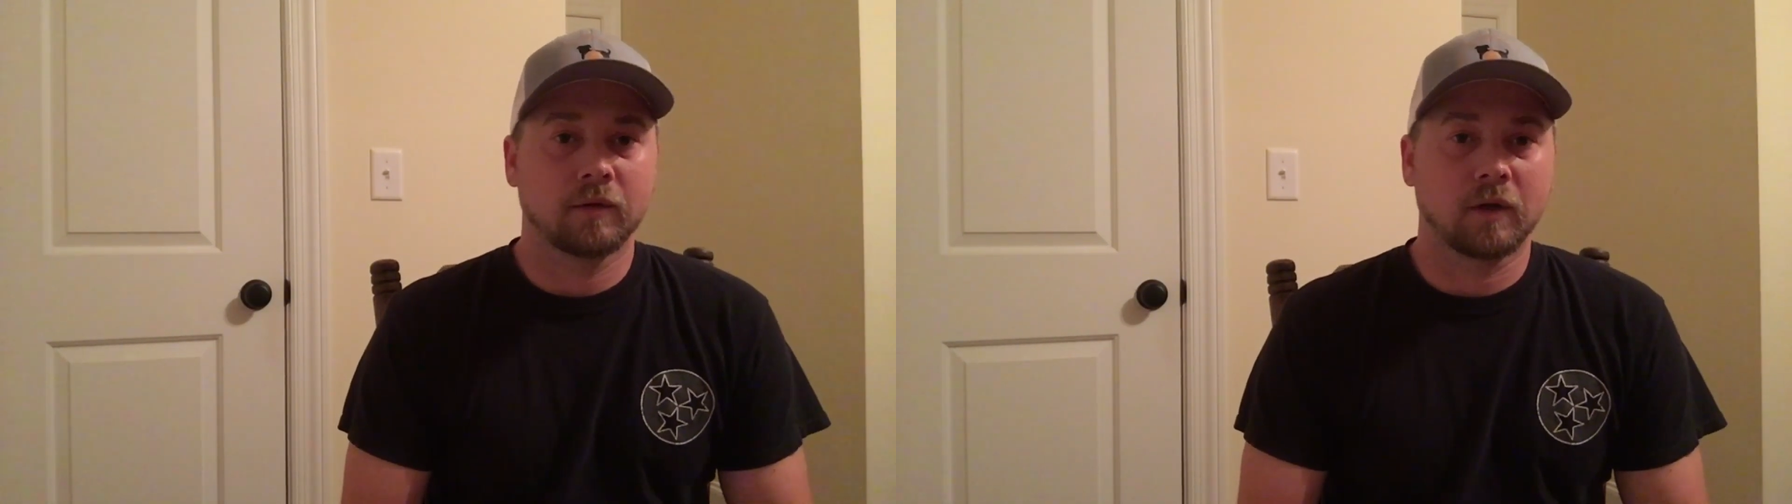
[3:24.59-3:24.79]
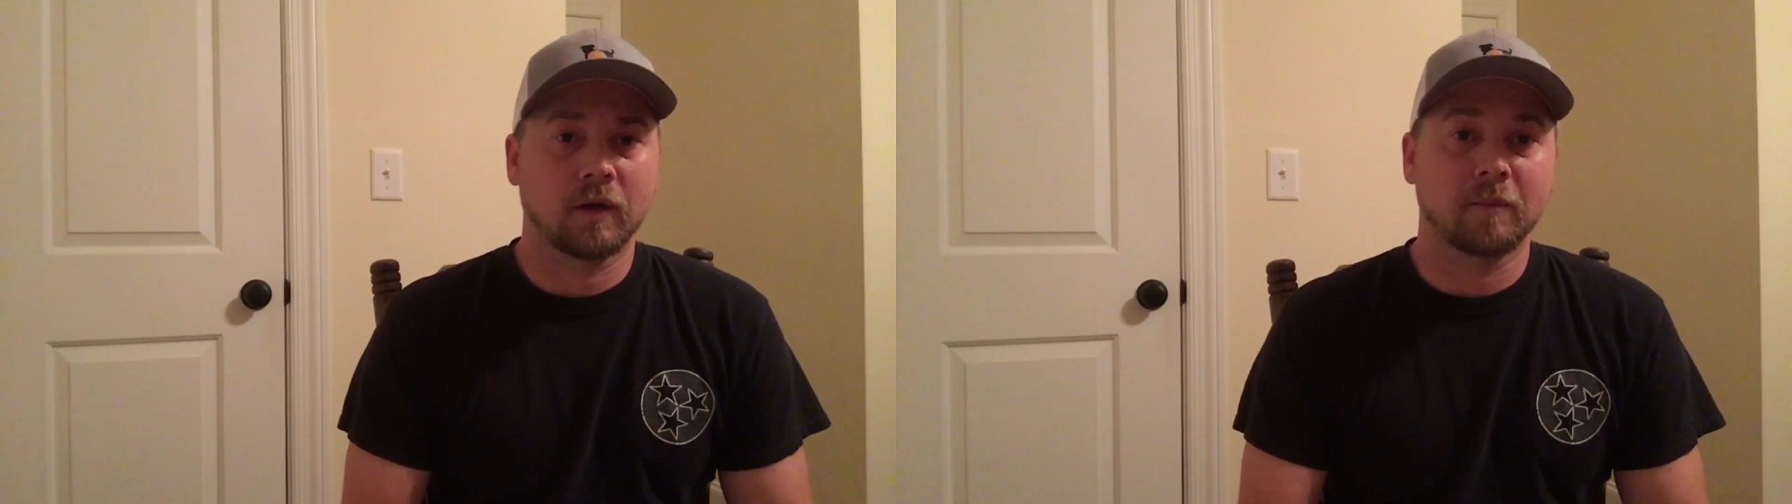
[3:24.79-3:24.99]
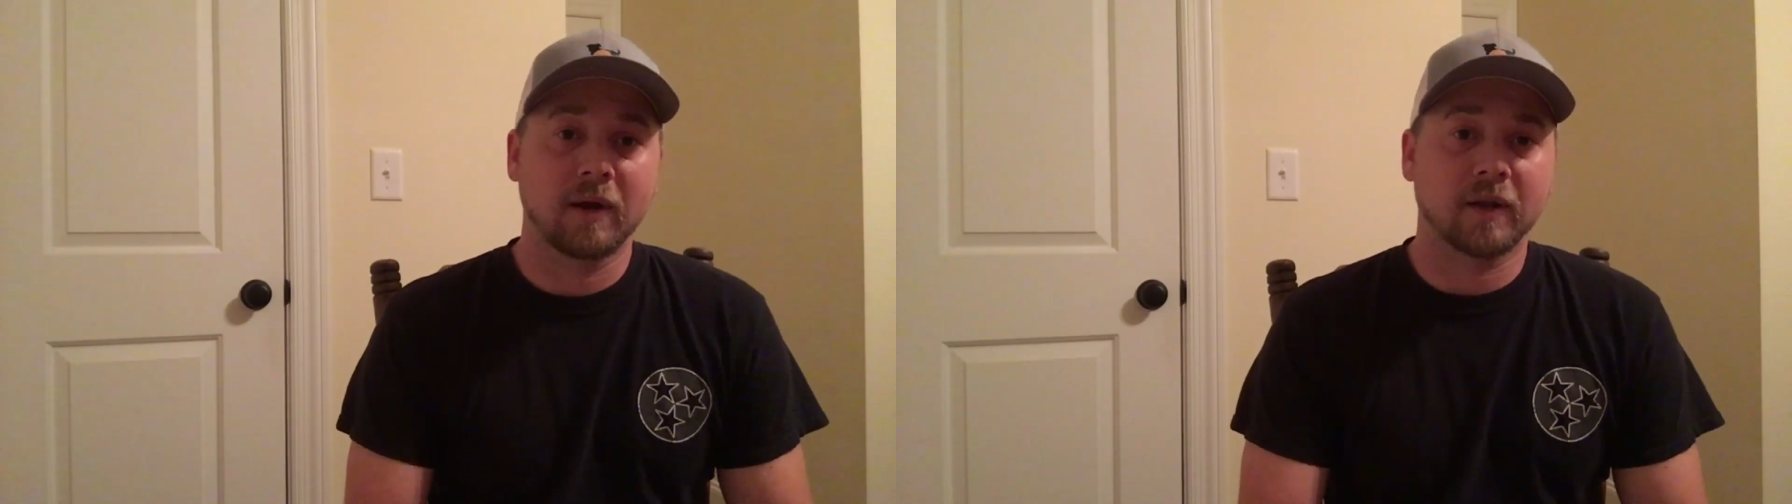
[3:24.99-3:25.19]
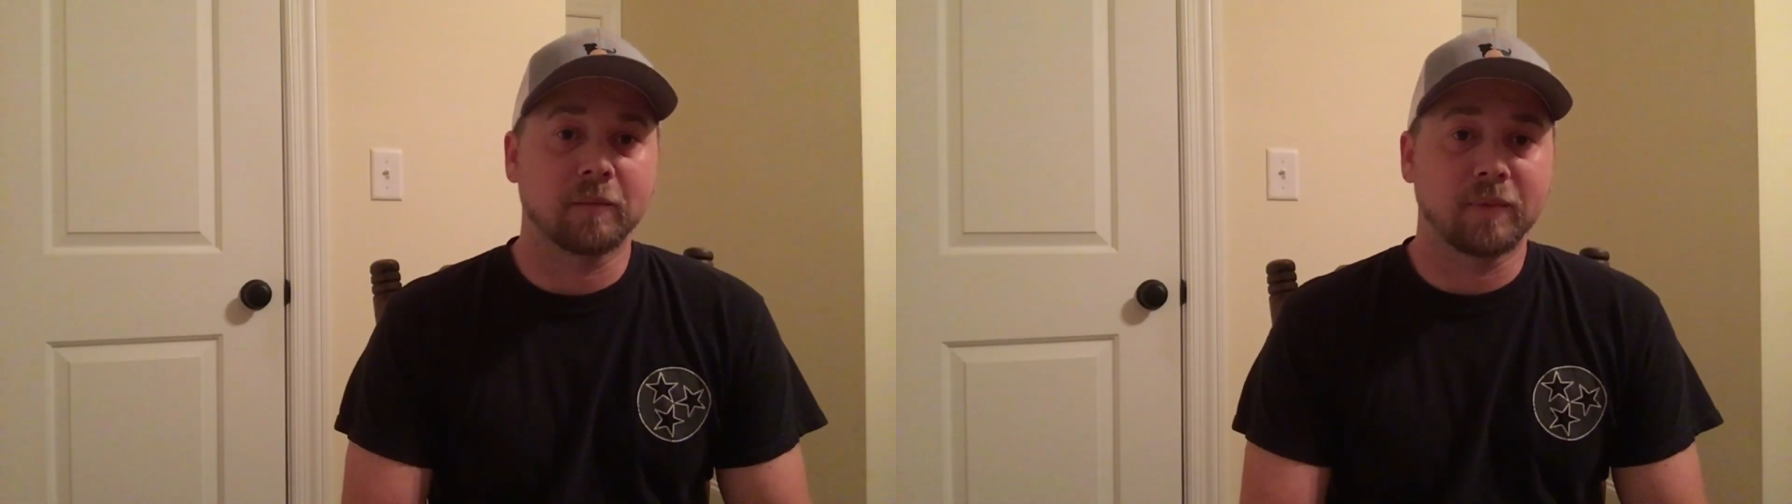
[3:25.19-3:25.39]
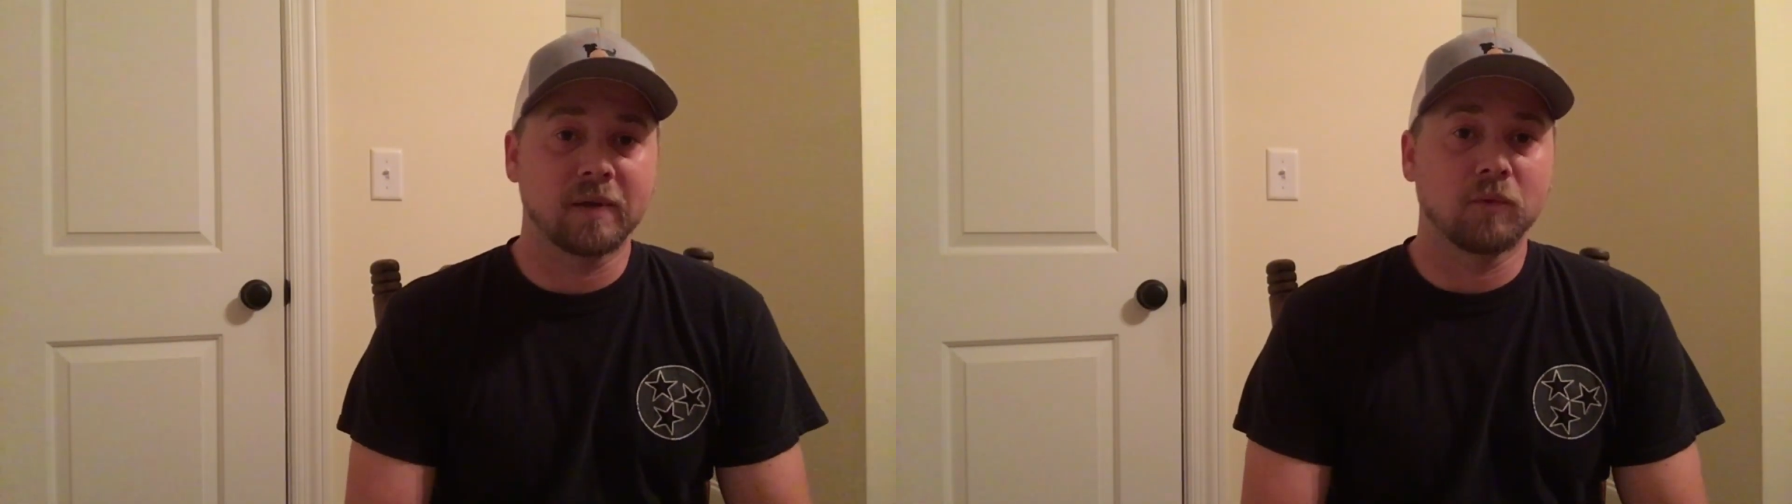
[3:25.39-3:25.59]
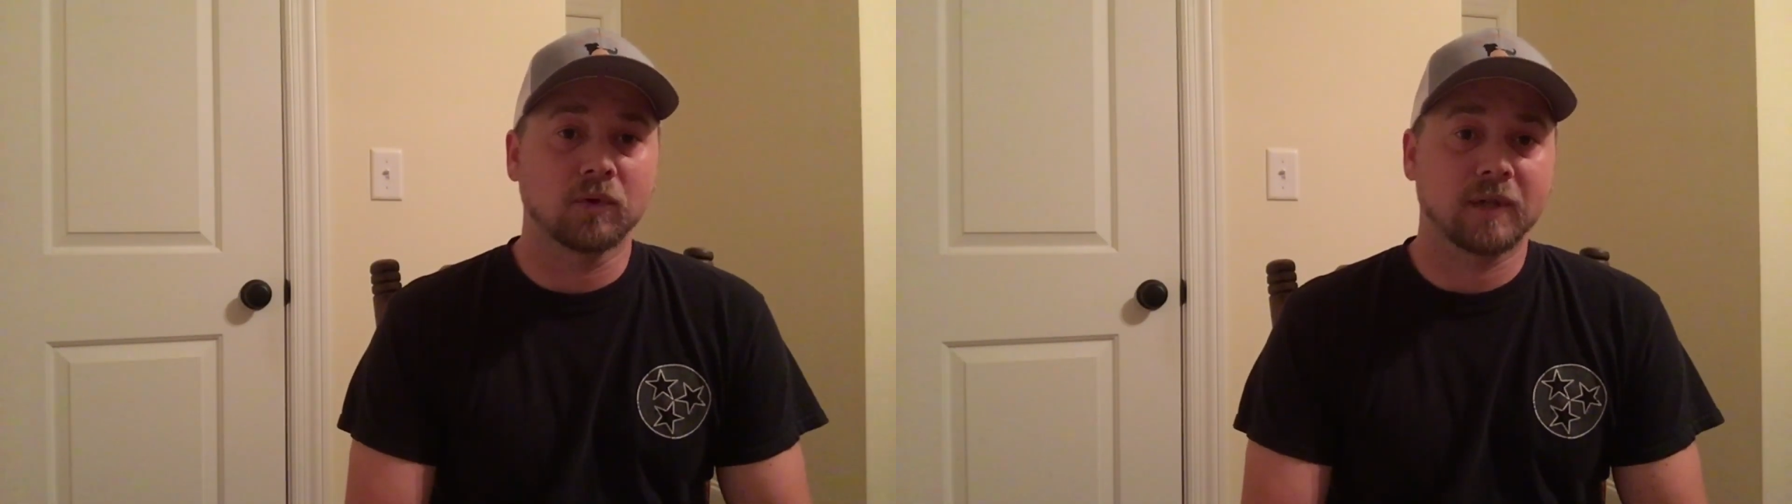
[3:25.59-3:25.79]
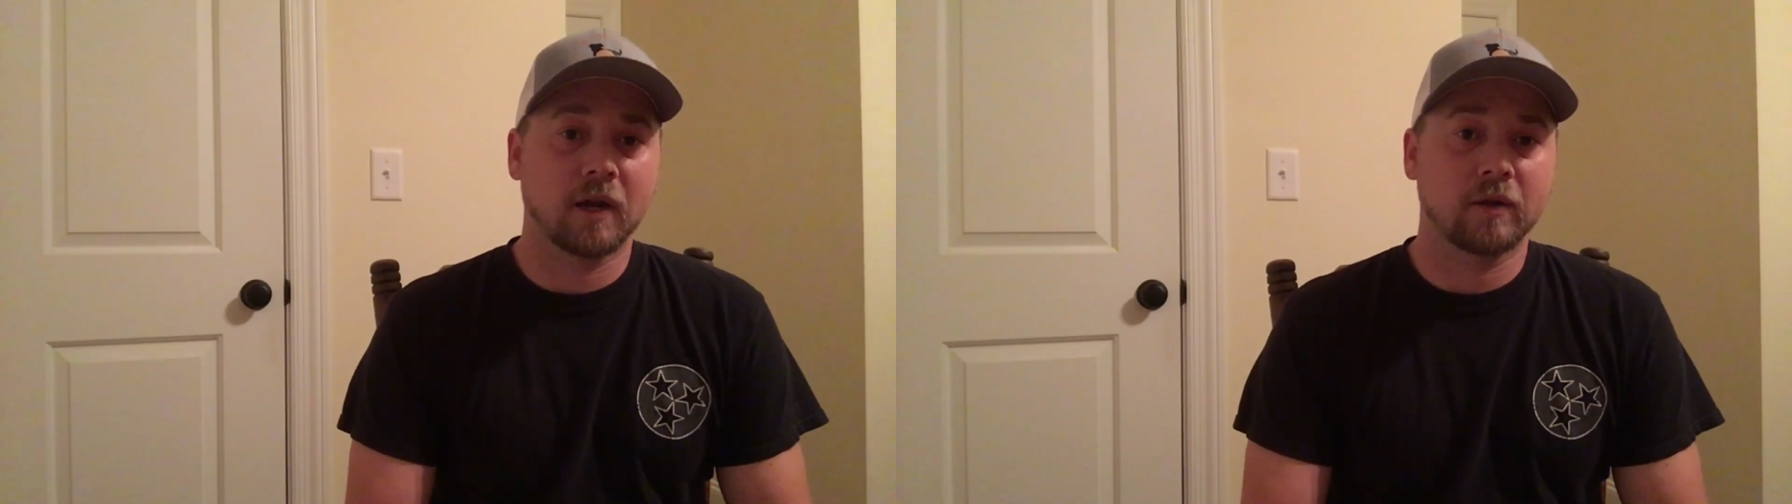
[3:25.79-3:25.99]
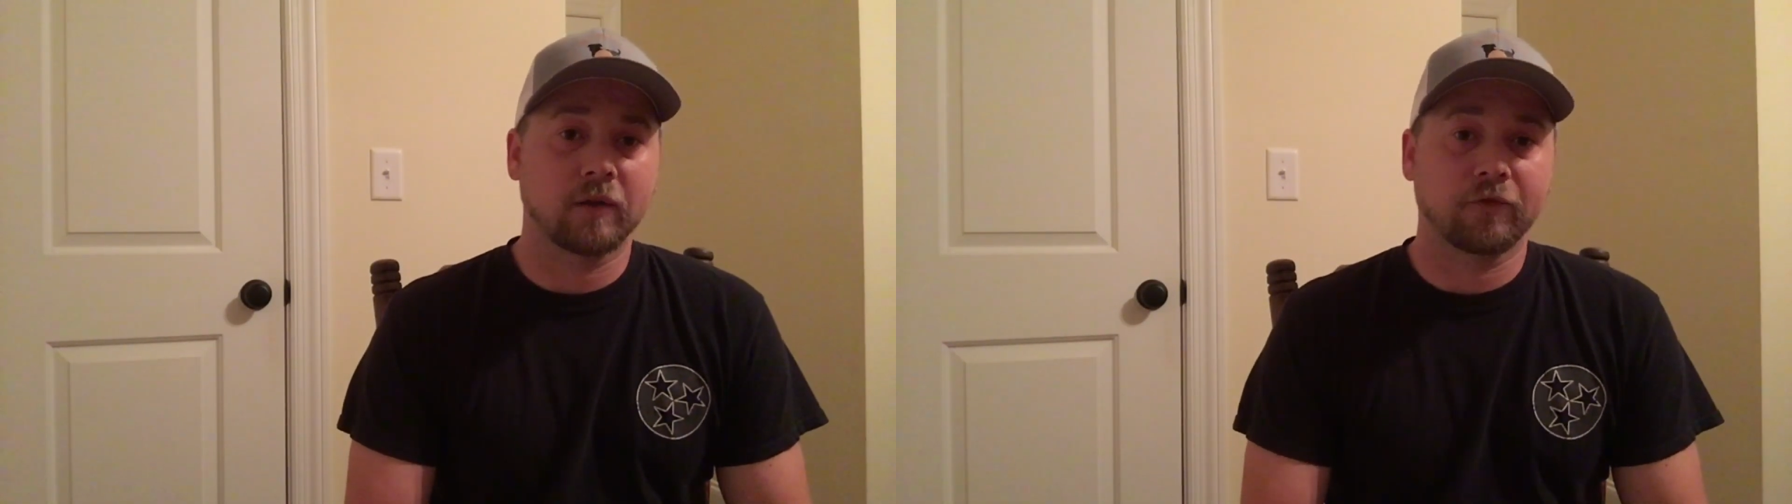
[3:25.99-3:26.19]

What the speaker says: American Pit Bull Terrier